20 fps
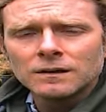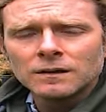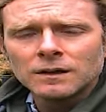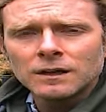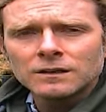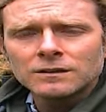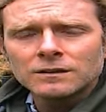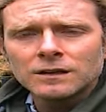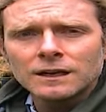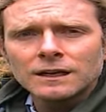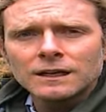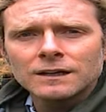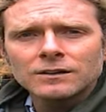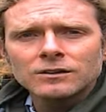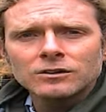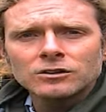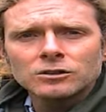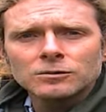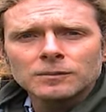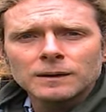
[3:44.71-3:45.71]
They say in the
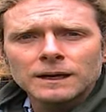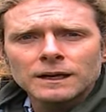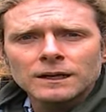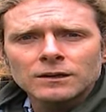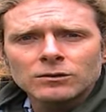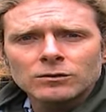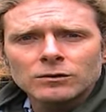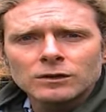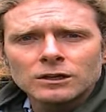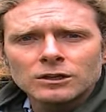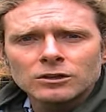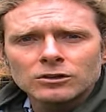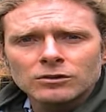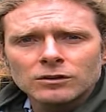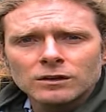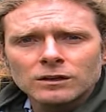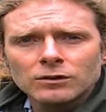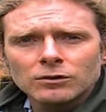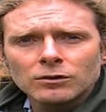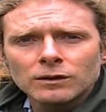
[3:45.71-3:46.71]
shamanic tradition
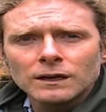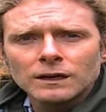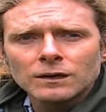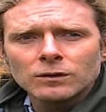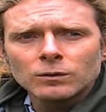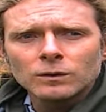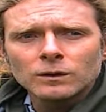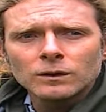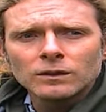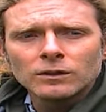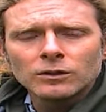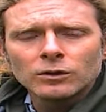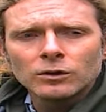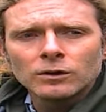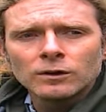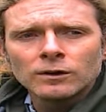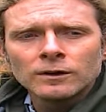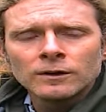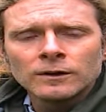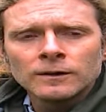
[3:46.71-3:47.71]
I trained with
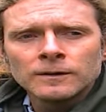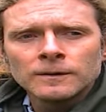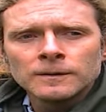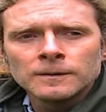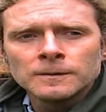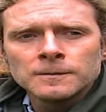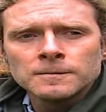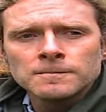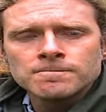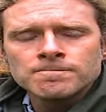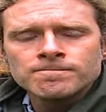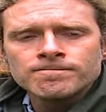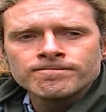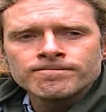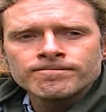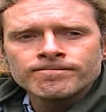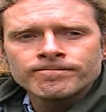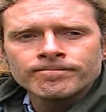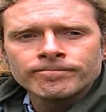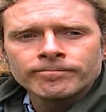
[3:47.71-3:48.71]

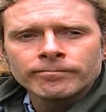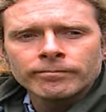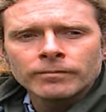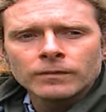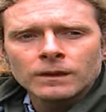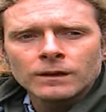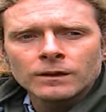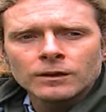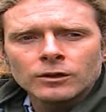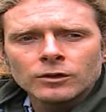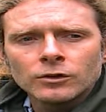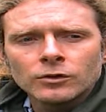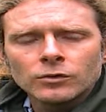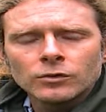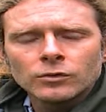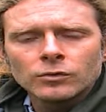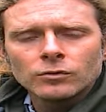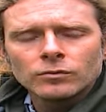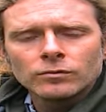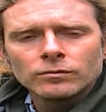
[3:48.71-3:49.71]
that
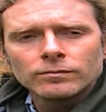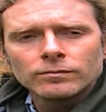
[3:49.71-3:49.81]
you